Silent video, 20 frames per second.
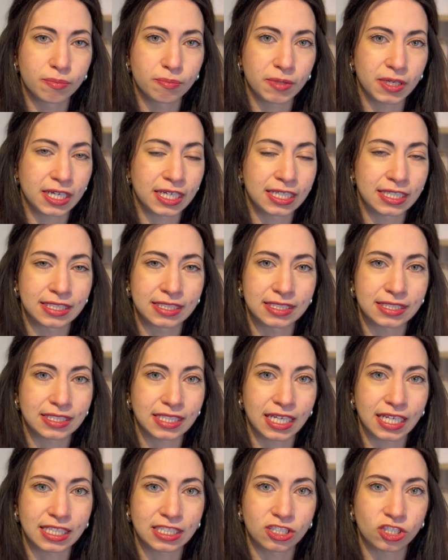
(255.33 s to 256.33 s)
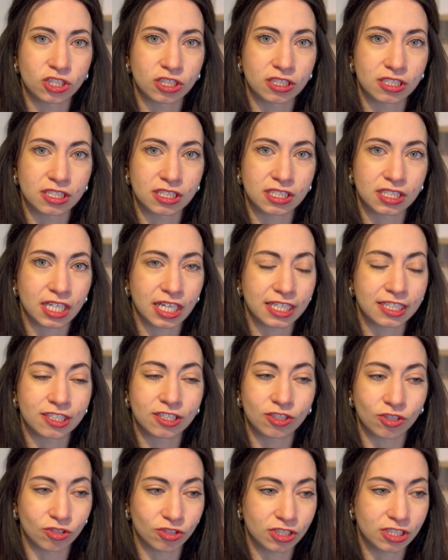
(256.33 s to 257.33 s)
because it's just
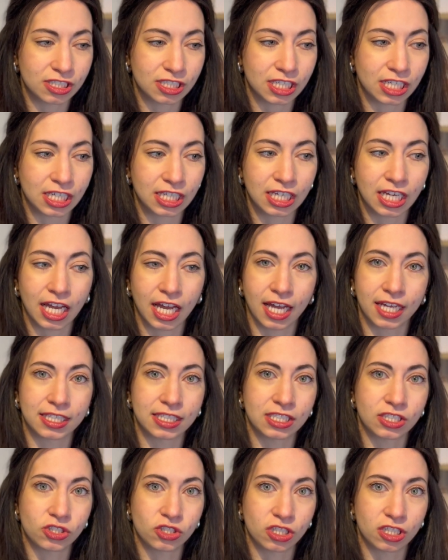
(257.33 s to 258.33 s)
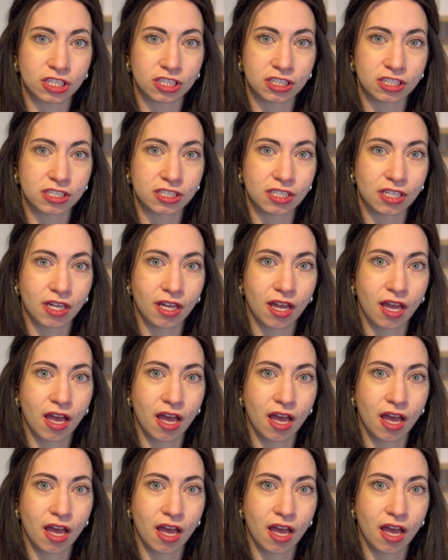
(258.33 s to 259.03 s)
exhausting, and it's just